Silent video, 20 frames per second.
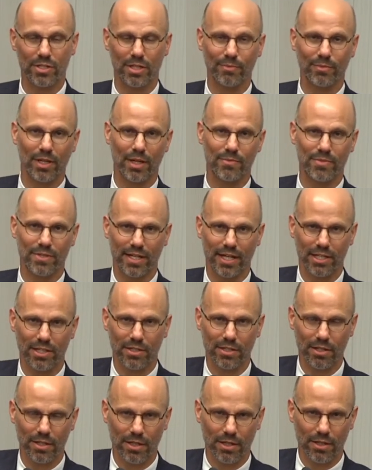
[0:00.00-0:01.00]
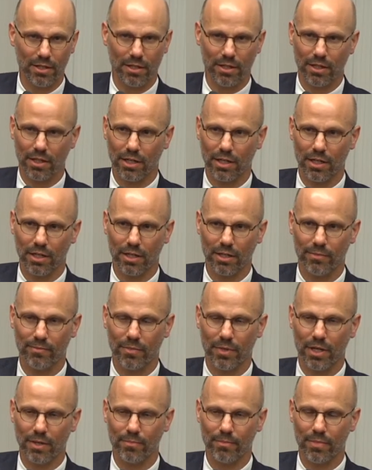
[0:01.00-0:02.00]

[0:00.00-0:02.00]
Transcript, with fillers: sometimes that's um,